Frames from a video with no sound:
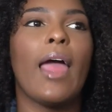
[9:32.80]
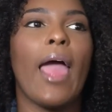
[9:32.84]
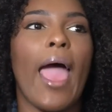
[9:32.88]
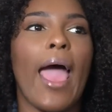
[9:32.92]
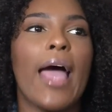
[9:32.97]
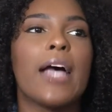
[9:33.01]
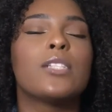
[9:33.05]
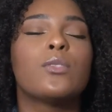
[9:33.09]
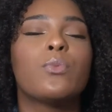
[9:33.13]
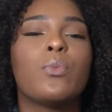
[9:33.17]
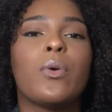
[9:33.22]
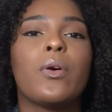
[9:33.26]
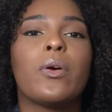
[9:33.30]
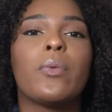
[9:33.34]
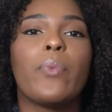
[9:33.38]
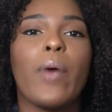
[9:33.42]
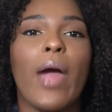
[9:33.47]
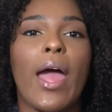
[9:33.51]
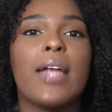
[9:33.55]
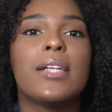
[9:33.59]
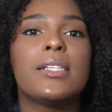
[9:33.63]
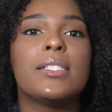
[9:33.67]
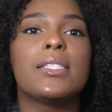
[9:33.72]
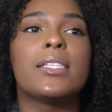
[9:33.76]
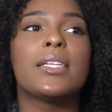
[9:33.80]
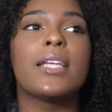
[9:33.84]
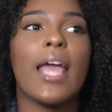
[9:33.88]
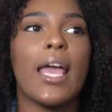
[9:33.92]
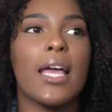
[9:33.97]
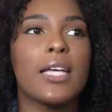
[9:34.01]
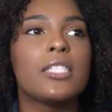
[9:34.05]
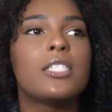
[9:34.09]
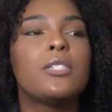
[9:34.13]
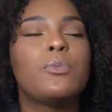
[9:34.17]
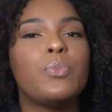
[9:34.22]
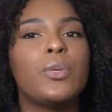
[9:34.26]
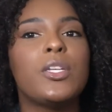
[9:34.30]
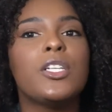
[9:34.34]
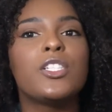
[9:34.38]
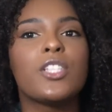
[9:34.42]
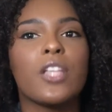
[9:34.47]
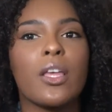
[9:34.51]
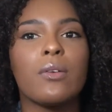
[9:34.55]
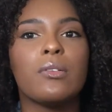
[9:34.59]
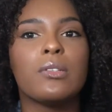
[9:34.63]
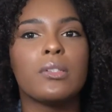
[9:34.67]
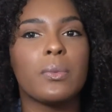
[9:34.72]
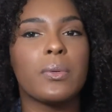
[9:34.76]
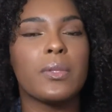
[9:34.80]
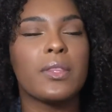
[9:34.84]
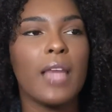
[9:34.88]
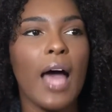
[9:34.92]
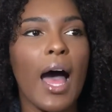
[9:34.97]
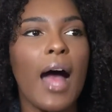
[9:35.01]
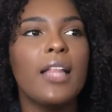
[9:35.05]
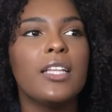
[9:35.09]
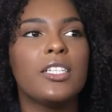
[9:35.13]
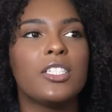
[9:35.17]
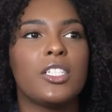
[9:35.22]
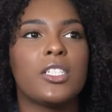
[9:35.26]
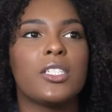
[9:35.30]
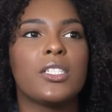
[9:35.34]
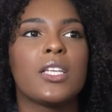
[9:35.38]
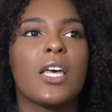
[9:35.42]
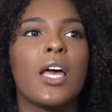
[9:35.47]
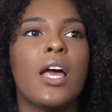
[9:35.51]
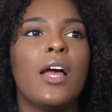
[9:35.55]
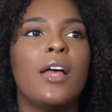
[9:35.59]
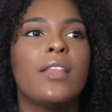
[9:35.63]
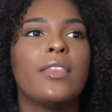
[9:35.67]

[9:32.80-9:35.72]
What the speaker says: as we were practicing as speech language pathologists.